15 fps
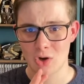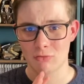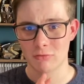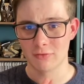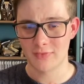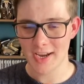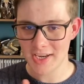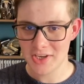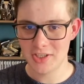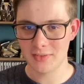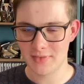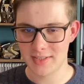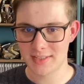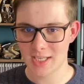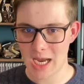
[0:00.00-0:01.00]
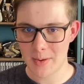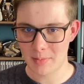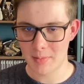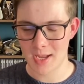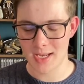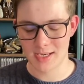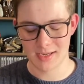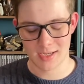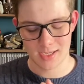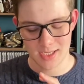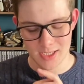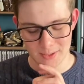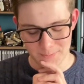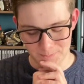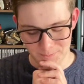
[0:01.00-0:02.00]
Revenge of the Cybermen
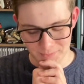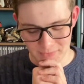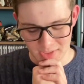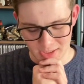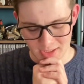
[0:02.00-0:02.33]
um,